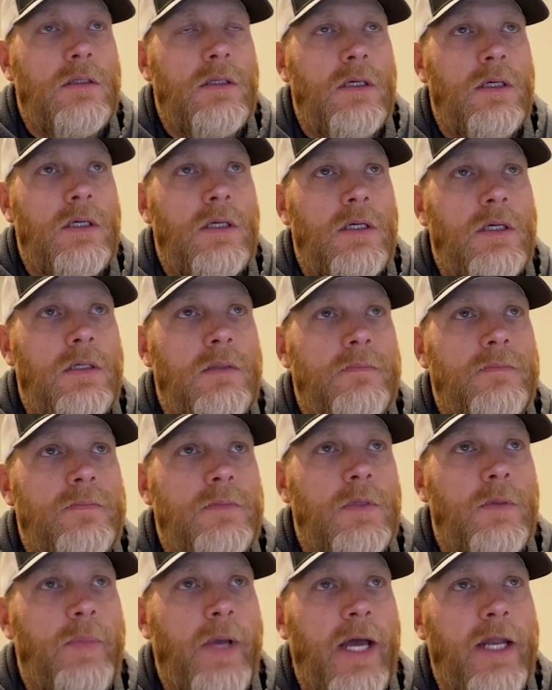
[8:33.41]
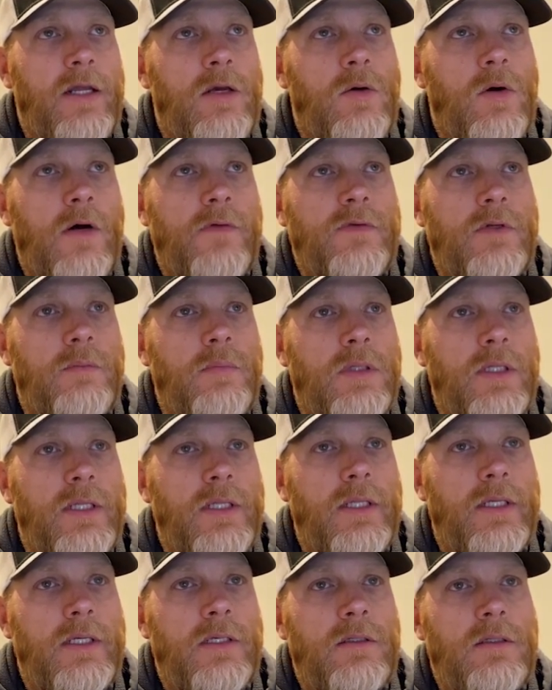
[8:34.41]
the patio off
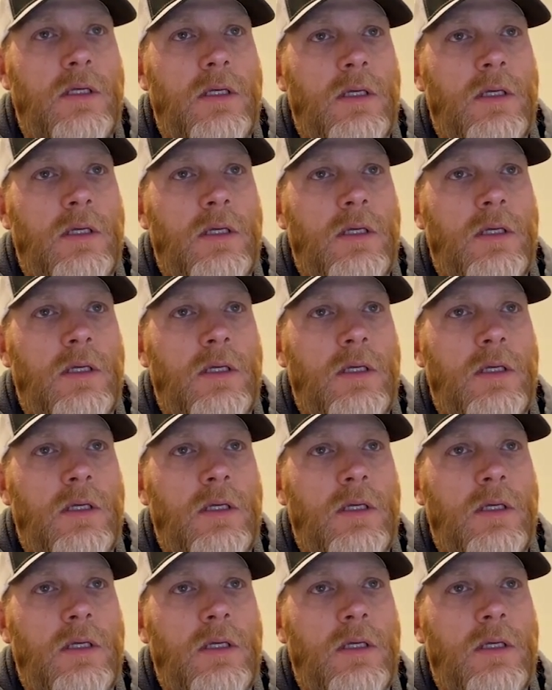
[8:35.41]
completely.